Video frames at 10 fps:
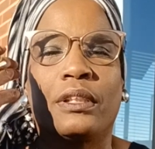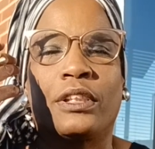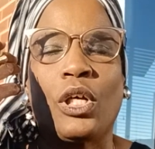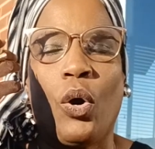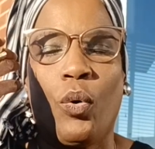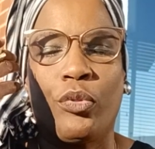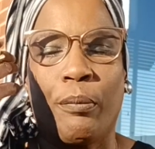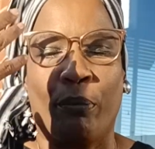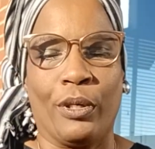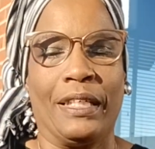So
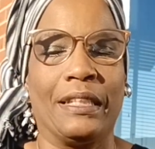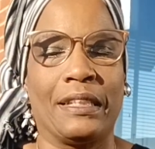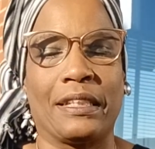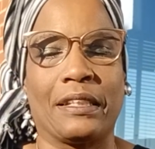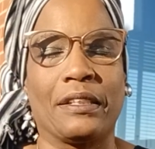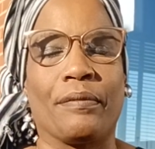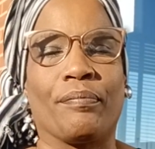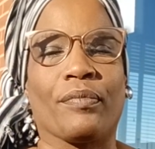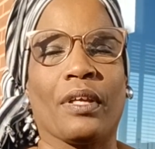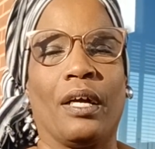the British,
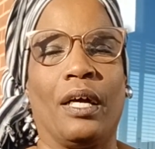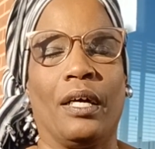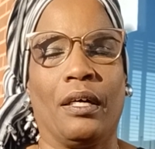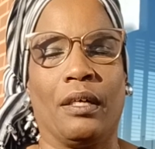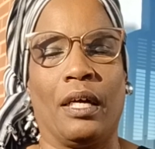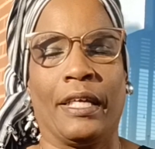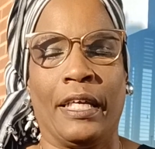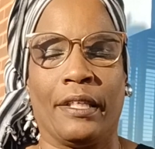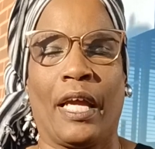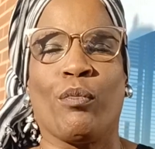
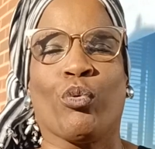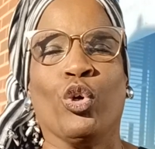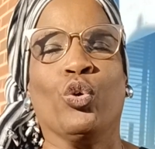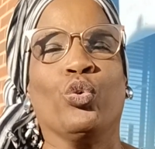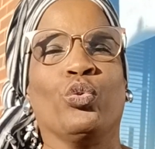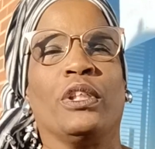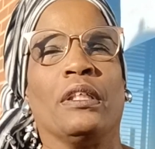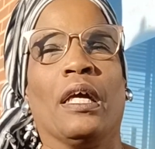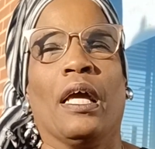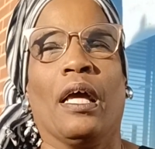again, they ruled
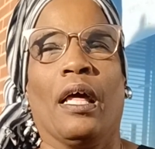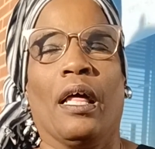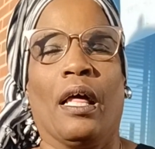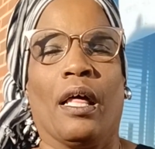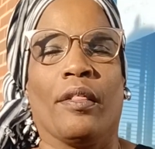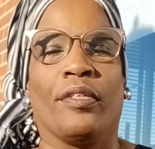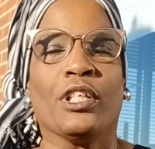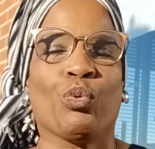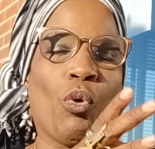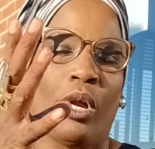
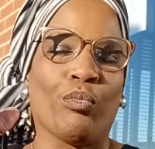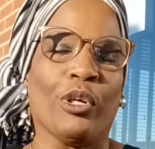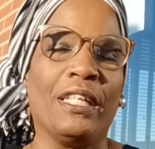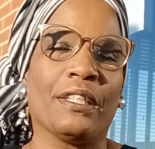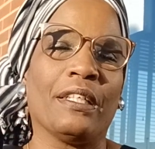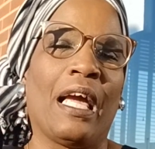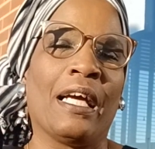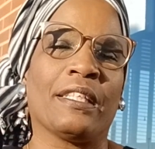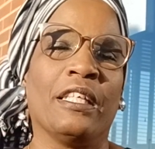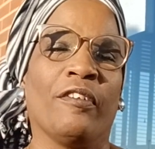this one region
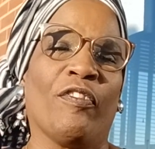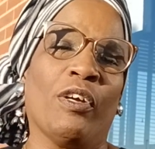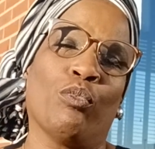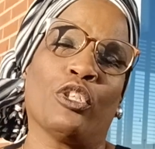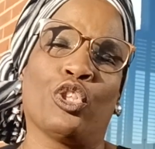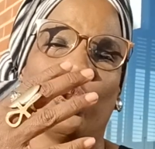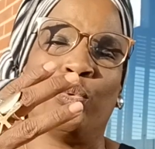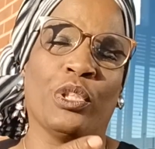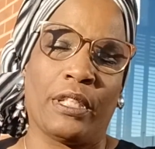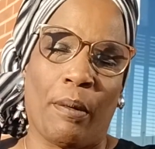as if it was
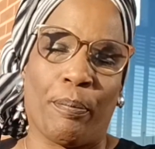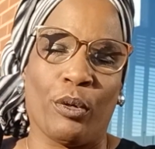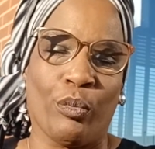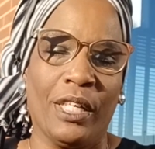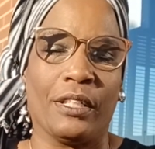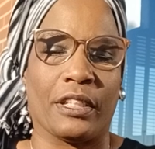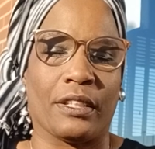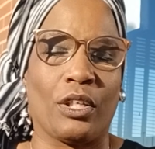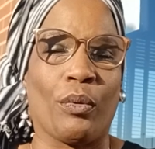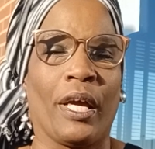two separate
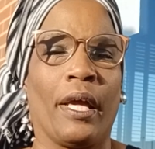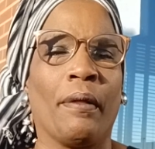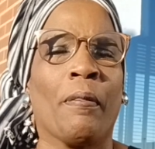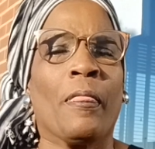regions, okay?